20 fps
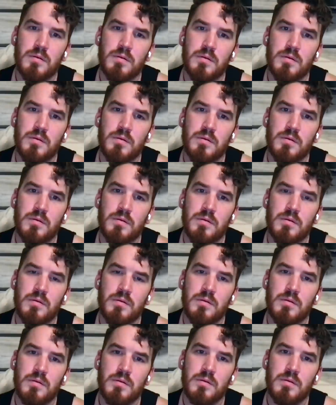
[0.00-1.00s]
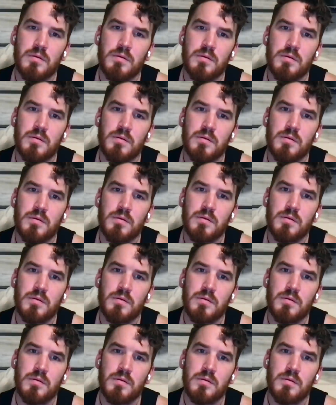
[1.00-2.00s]

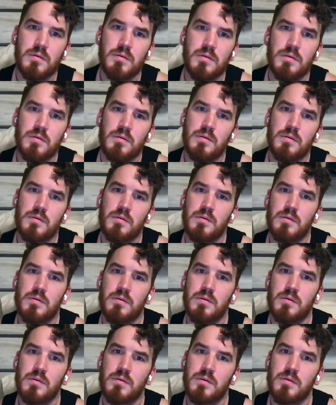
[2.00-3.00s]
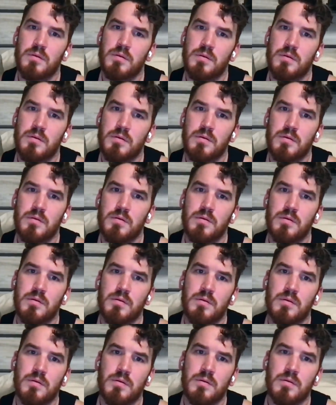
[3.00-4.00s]

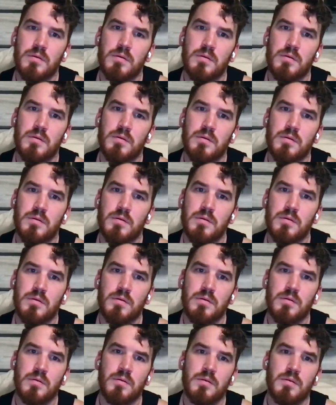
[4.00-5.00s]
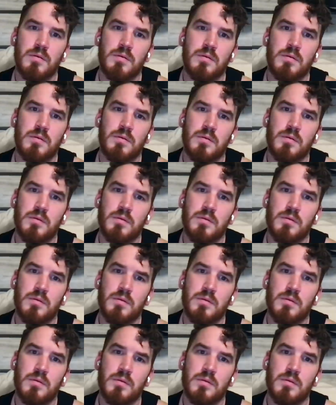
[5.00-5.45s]
The person shown says nothing.